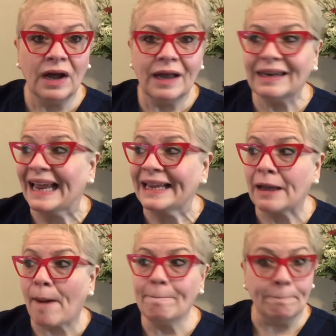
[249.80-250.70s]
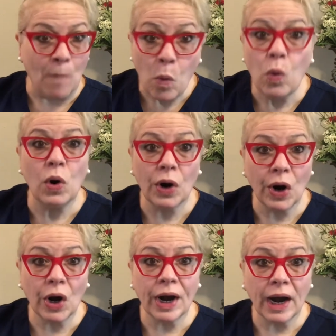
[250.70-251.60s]
like
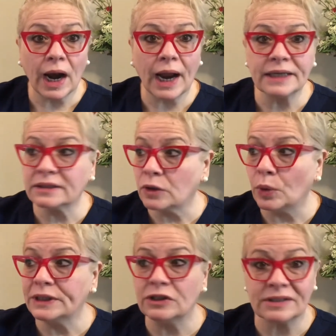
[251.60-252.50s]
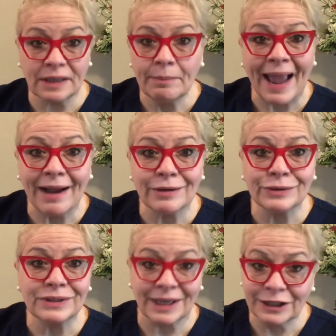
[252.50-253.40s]
more is going to somehow
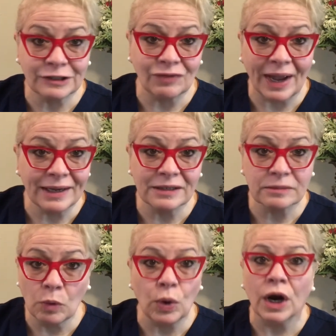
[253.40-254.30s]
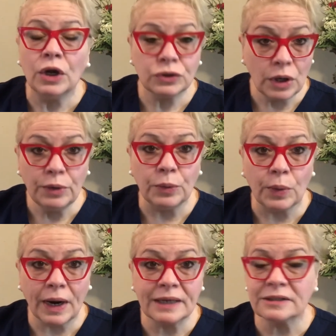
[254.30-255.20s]
satisfy us more. No,
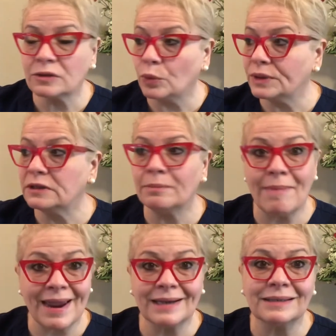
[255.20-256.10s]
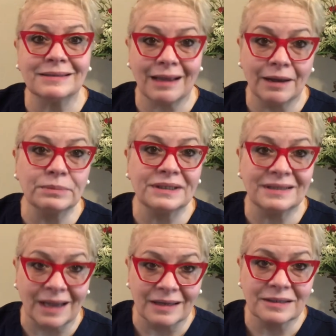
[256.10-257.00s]
it's going to make us
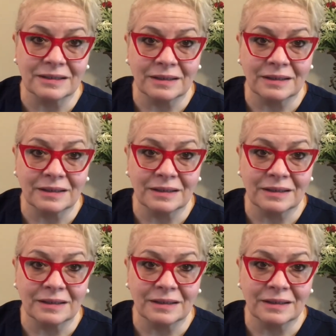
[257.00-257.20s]
upset.